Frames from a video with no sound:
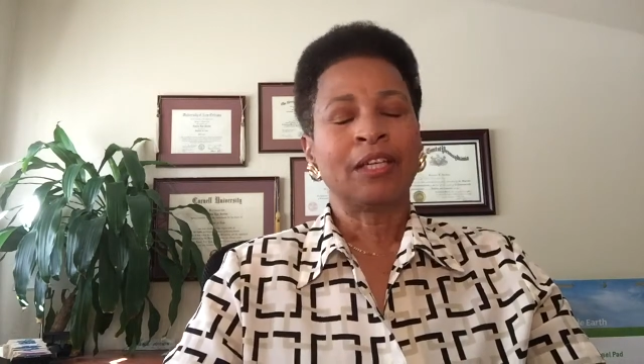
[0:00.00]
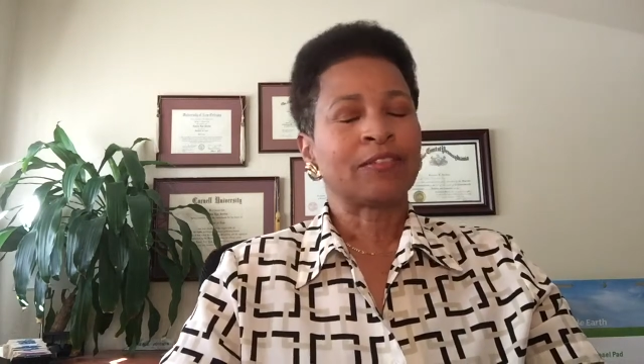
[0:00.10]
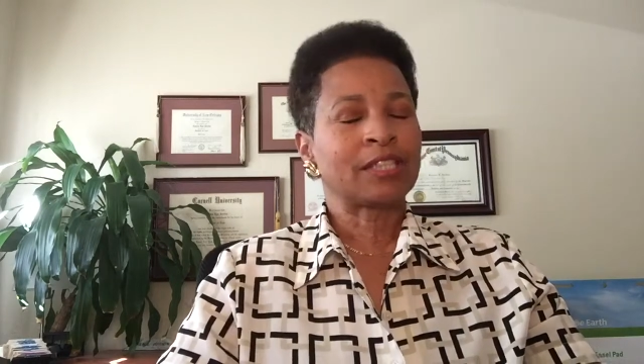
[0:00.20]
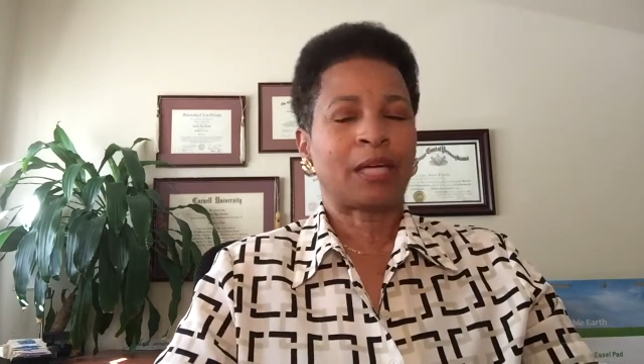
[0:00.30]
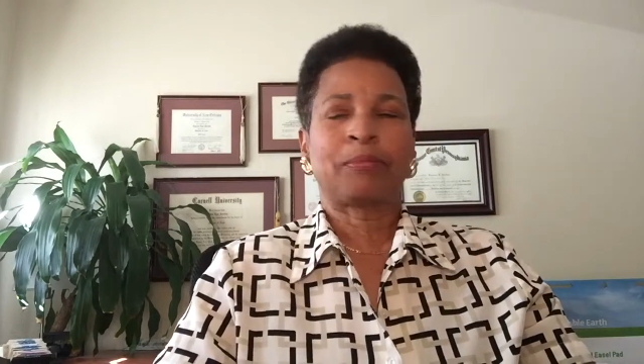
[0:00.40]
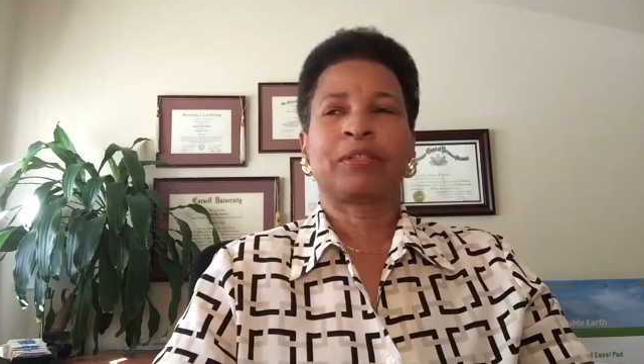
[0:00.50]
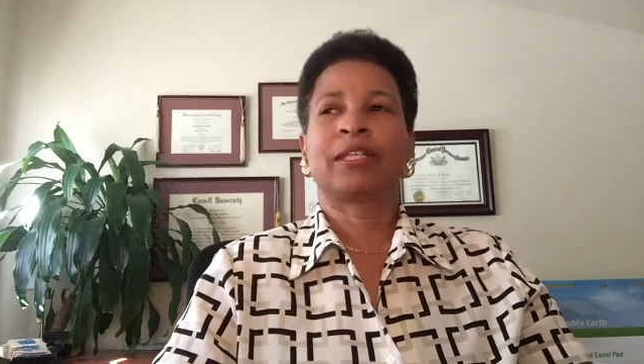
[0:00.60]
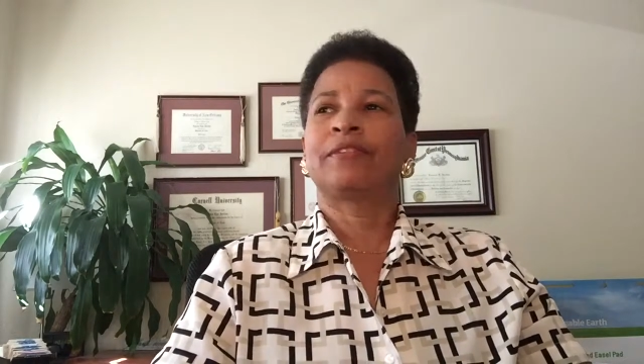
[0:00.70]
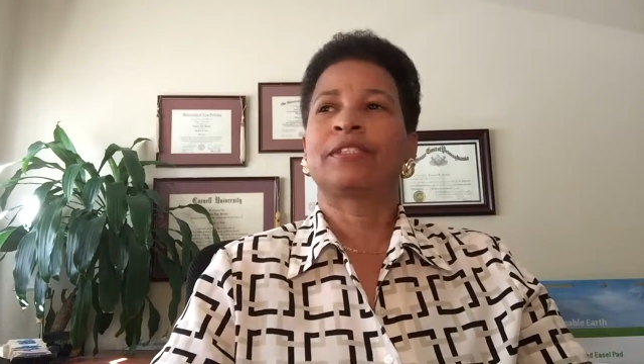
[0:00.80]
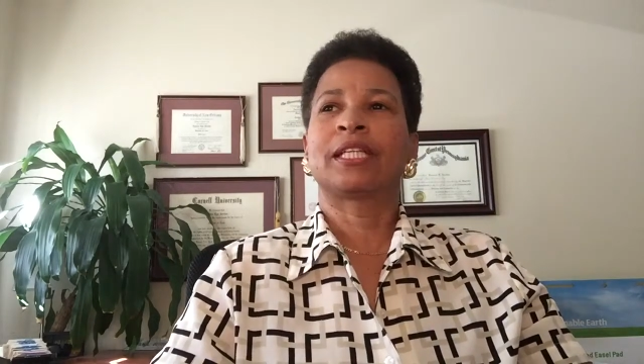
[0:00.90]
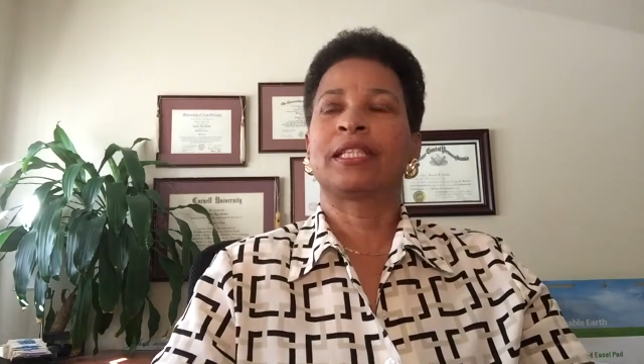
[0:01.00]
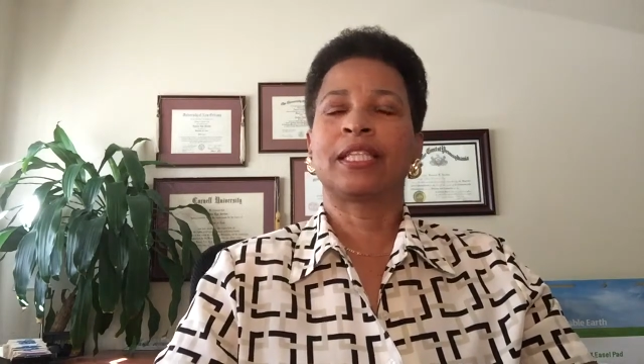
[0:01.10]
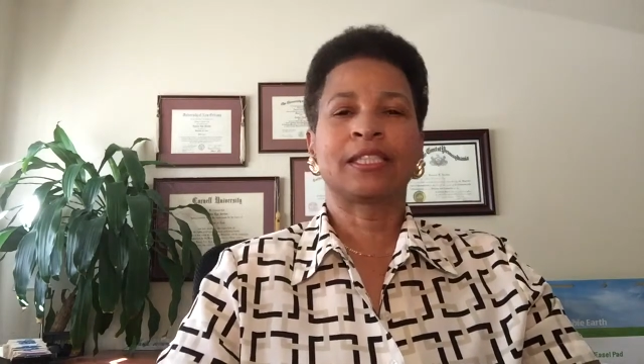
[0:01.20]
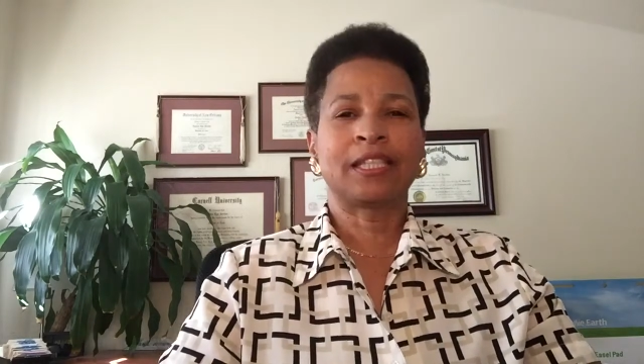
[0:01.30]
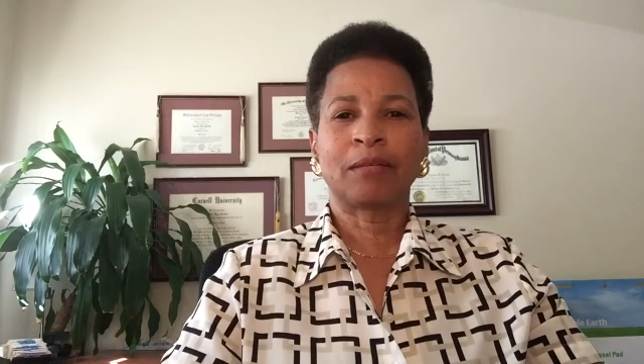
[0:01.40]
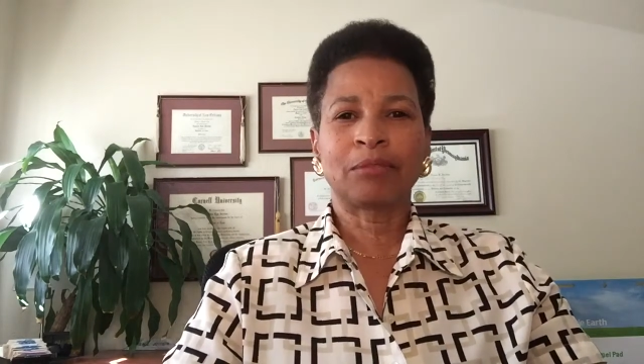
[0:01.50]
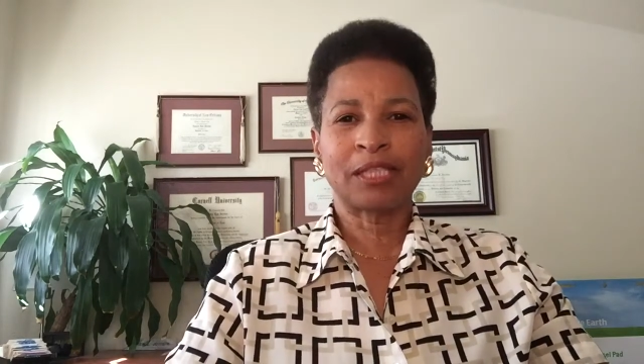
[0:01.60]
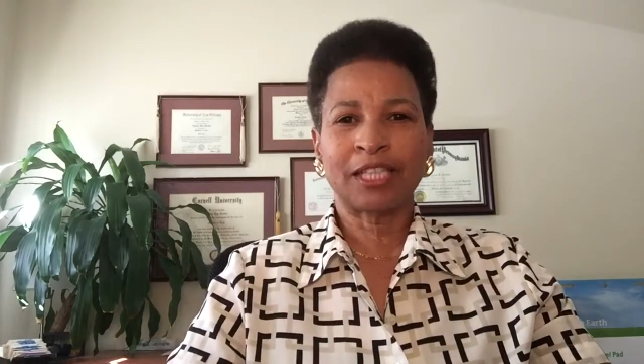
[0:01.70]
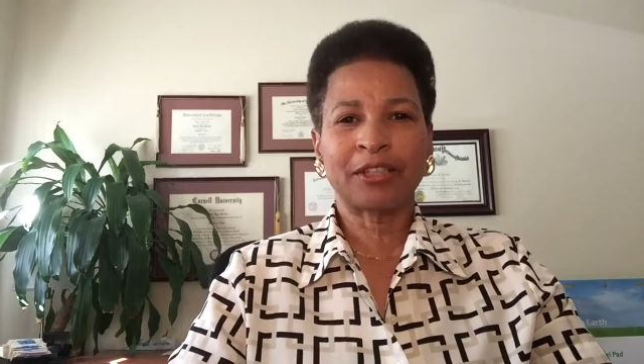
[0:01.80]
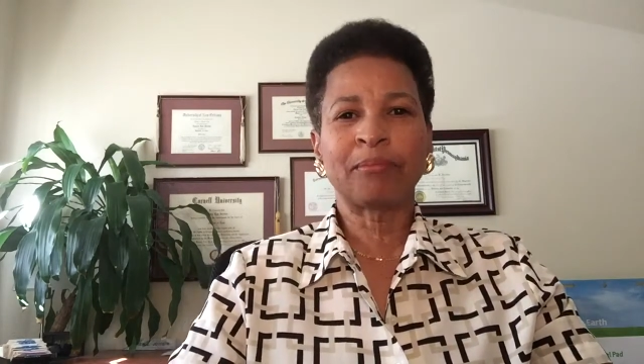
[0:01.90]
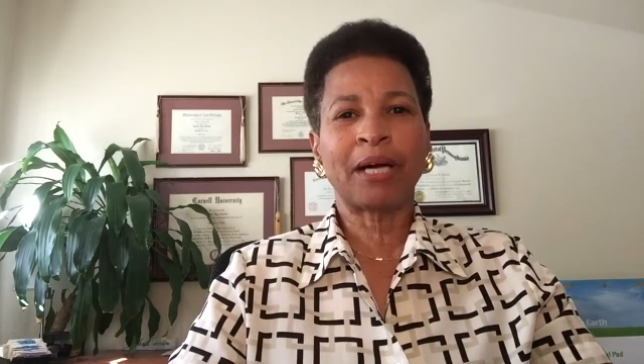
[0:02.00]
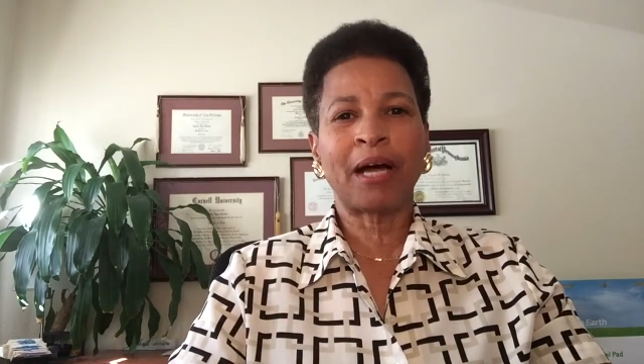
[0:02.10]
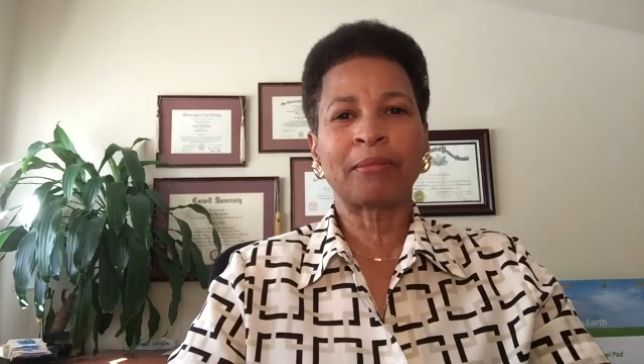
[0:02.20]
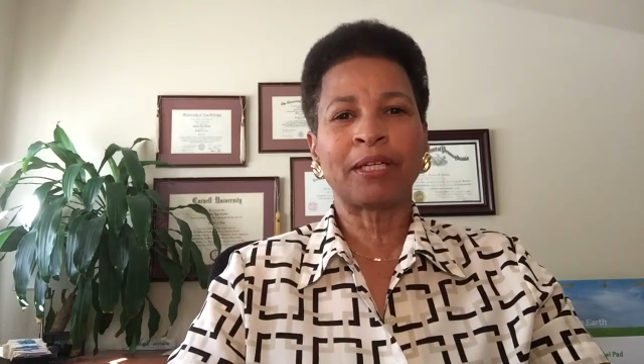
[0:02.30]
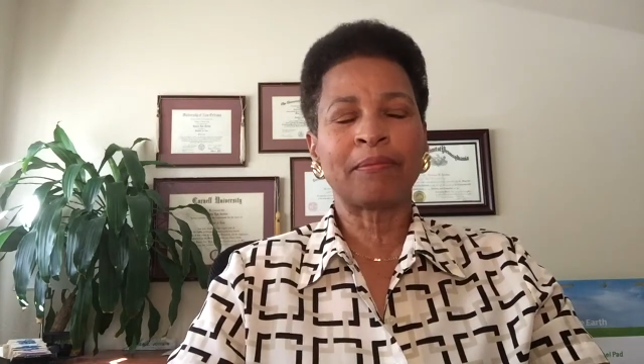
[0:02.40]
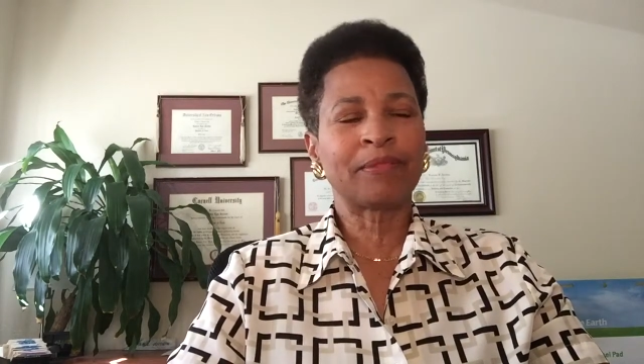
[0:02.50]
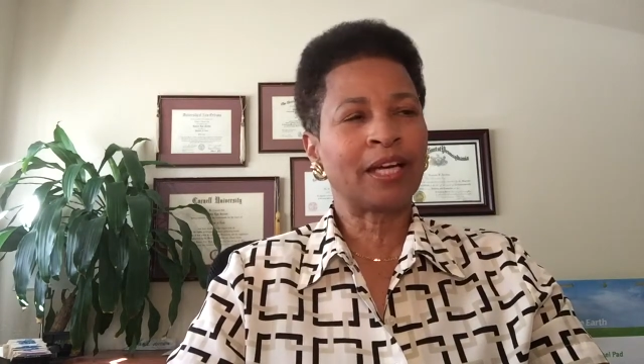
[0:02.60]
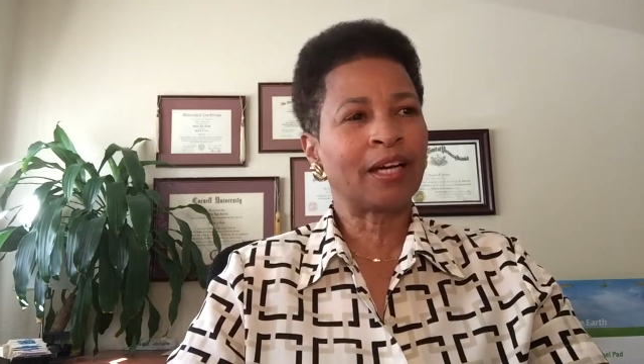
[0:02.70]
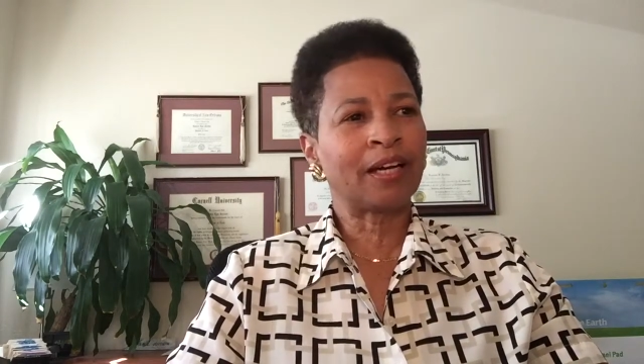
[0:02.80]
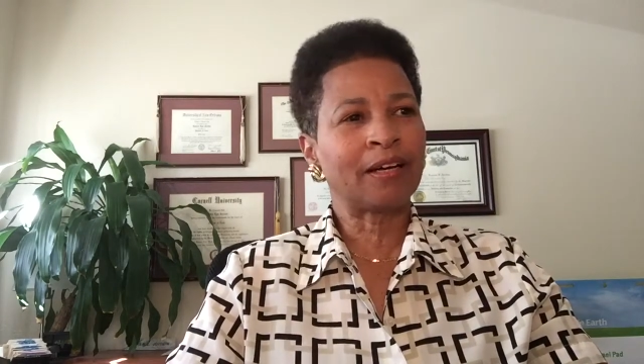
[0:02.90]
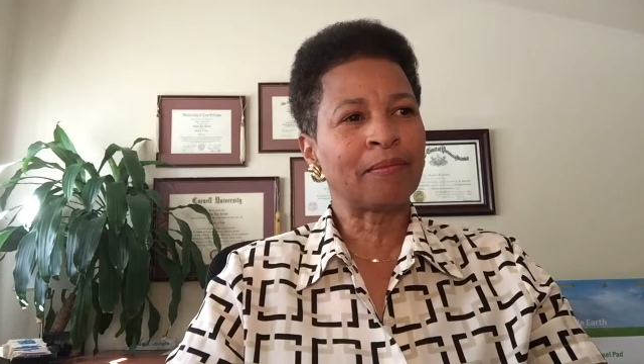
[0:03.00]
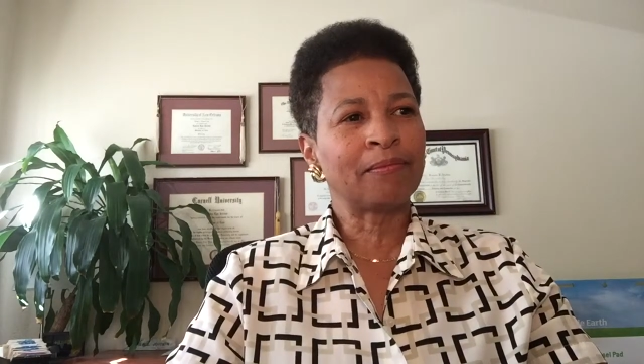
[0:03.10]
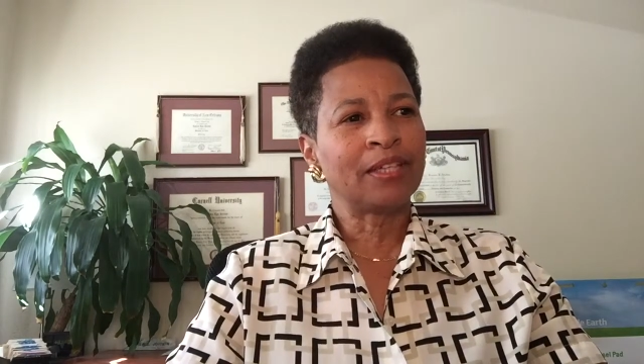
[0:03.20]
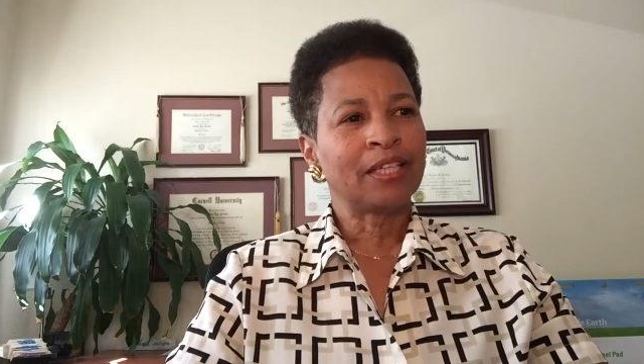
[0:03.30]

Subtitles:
For example, they've said that President Obama